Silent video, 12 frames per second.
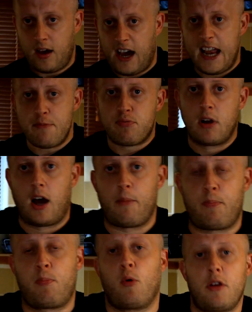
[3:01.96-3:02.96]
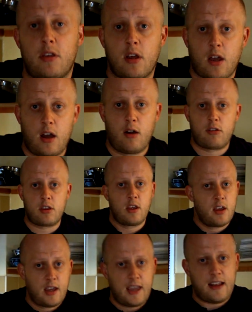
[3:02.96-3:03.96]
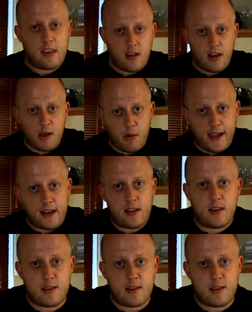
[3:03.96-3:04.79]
Apron up, boys and girls. It's the only way to